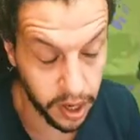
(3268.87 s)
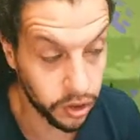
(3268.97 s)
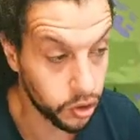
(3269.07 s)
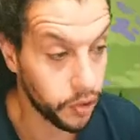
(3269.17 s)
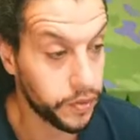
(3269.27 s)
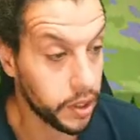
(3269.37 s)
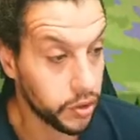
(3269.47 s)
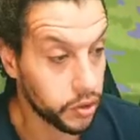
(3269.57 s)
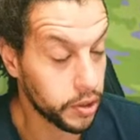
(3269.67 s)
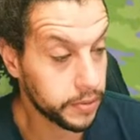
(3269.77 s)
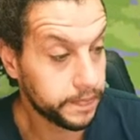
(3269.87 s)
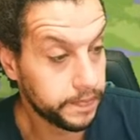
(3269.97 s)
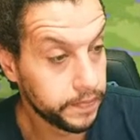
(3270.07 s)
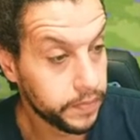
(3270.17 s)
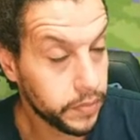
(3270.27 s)
But I don't know if they're gonna do it.
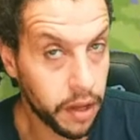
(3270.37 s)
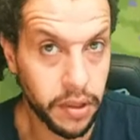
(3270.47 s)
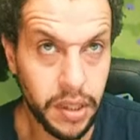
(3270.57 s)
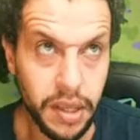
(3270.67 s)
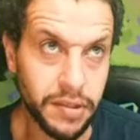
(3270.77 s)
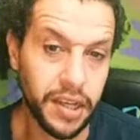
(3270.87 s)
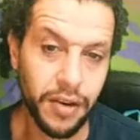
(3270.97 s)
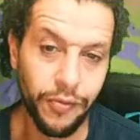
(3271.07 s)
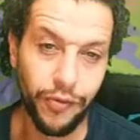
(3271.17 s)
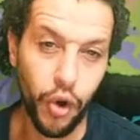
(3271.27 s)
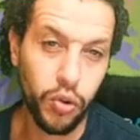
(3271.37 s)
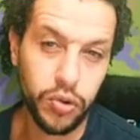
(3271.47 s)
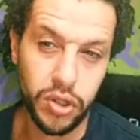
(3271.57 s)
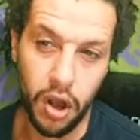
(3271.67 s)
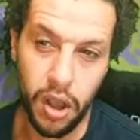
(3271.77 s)
I think they're taking
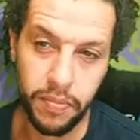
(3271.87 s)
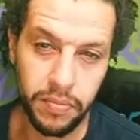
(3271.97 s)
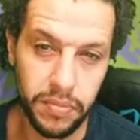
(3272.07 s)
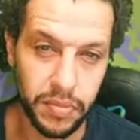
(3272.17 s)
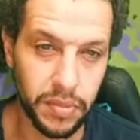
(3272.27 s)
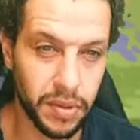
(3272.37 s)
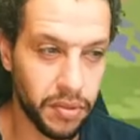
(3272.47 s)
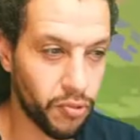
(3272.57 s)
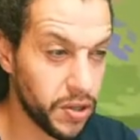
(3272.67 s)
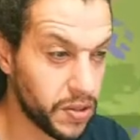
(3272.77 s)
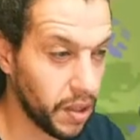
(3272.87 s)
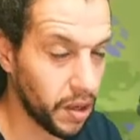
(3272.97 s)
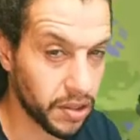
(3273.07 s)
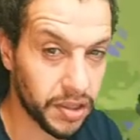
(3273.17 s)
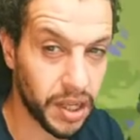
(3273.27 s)
full time rest,
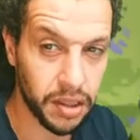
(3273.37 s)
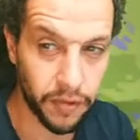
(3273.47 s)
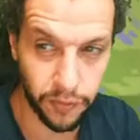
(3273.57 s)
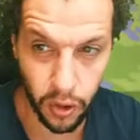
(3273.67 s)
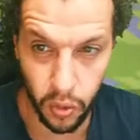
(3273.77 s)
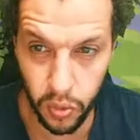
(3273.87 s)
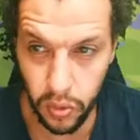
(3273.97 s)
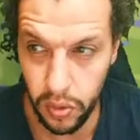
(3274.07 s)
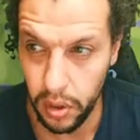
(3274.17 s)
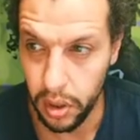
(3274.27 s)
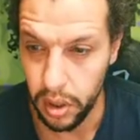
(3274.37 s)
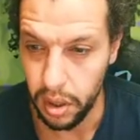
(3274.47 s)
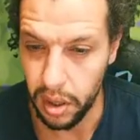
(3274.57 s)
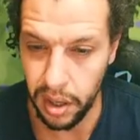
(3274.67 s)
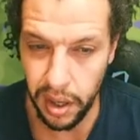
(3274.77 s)
like they're taking the full
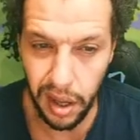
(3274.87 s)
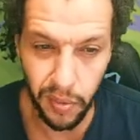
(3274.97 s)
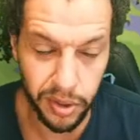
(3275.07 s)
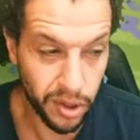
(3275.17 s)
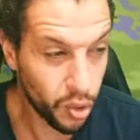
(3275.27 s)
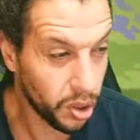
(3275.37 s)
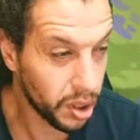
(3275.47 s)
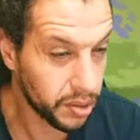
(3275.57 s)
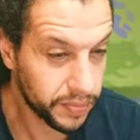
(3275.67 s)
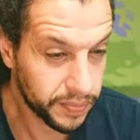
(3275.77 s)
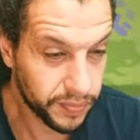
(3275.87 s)
uh what do you call it?